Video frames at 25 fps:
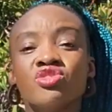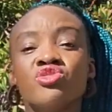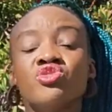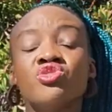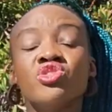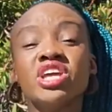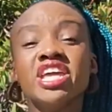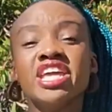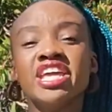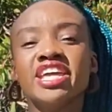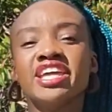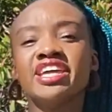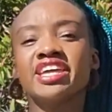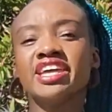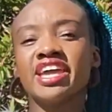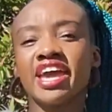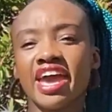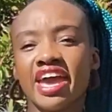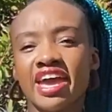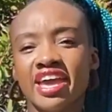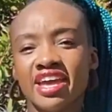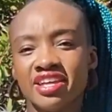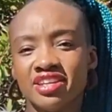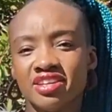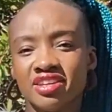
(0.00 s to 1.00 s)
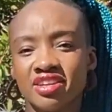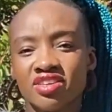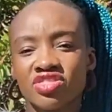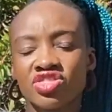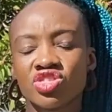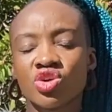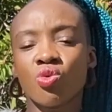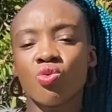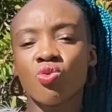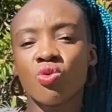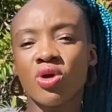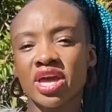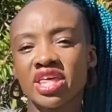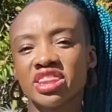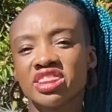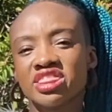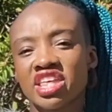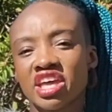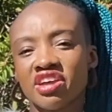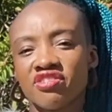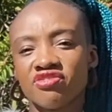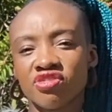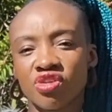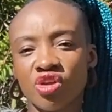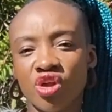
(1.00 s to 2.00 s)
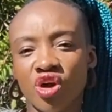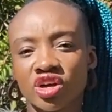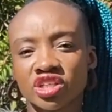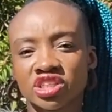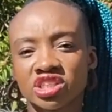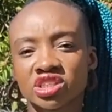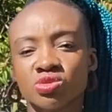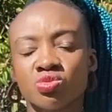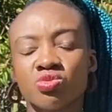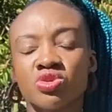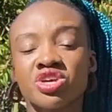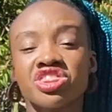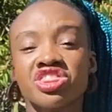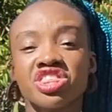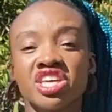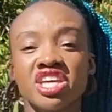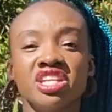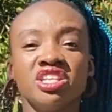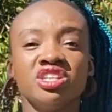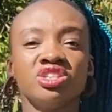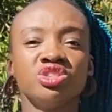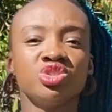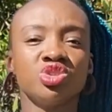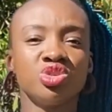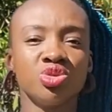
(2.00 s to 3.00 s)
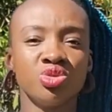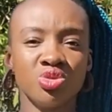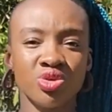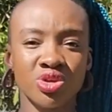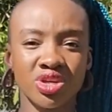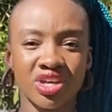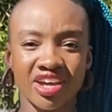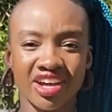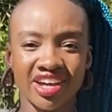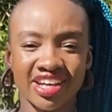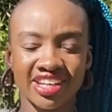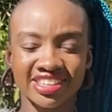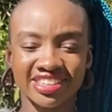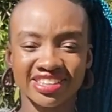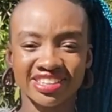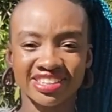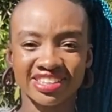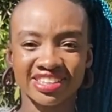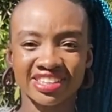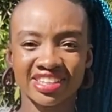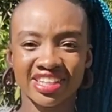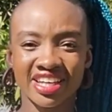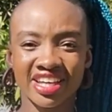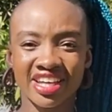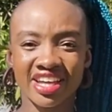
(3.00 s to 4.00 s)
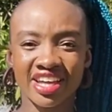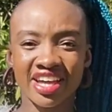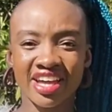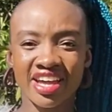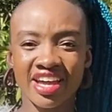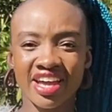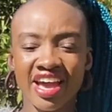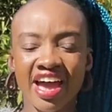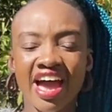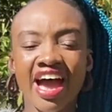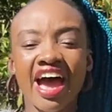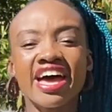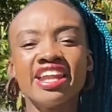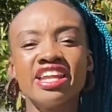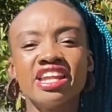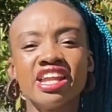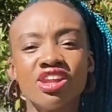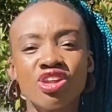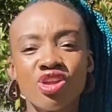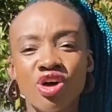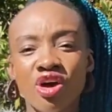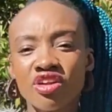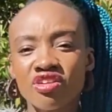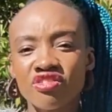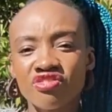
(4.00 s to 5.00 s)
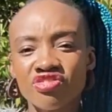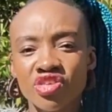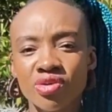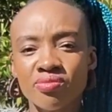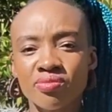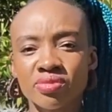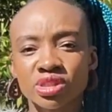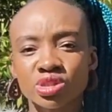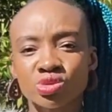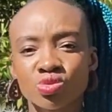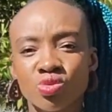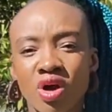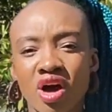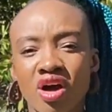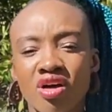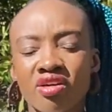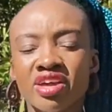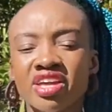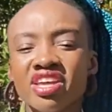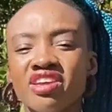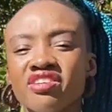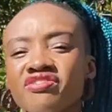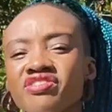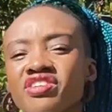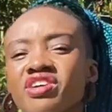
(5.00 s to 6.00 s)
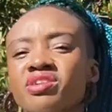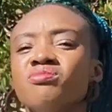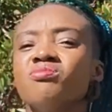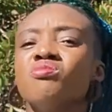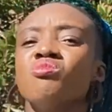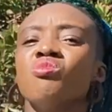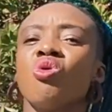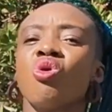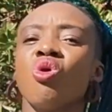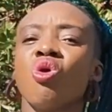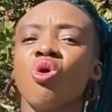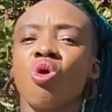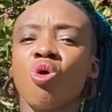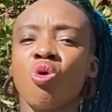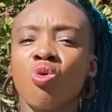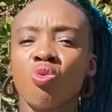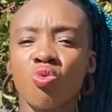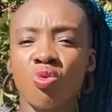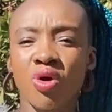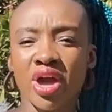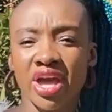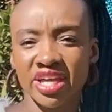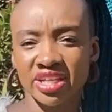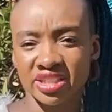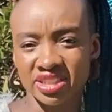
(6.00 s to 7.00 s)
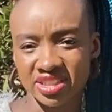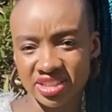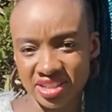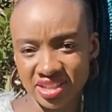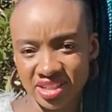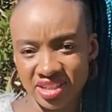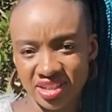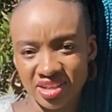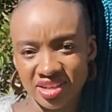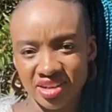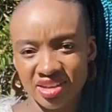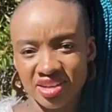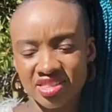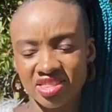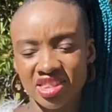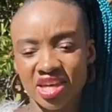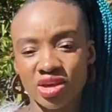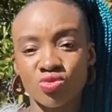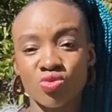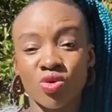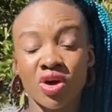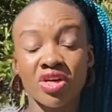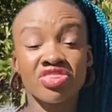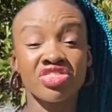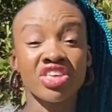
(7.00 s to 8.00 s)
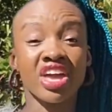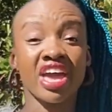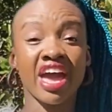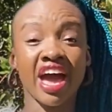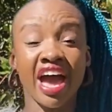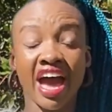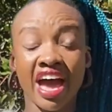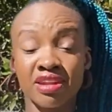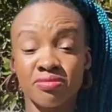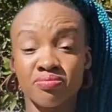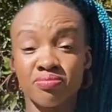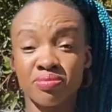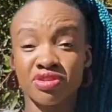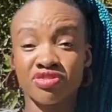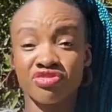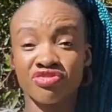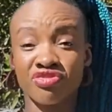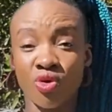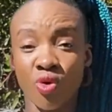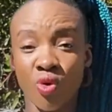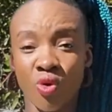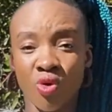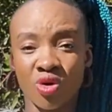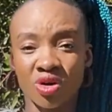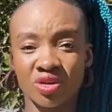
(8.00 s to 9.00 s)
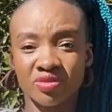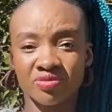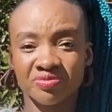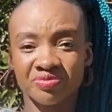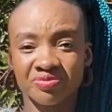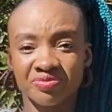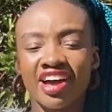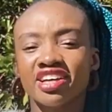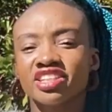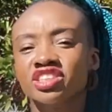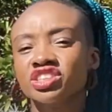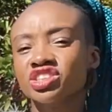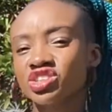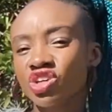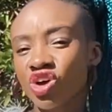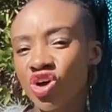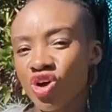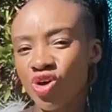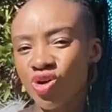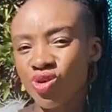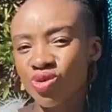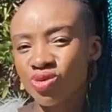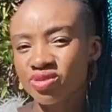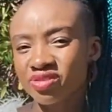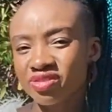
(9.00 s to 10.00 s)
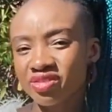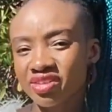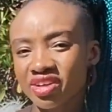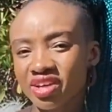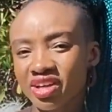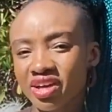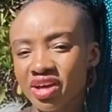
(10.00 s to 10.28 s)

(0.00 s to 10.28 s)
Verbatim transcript: regain the weight they've lost within two years. And a lot of them as well, even more weight than what they had before. So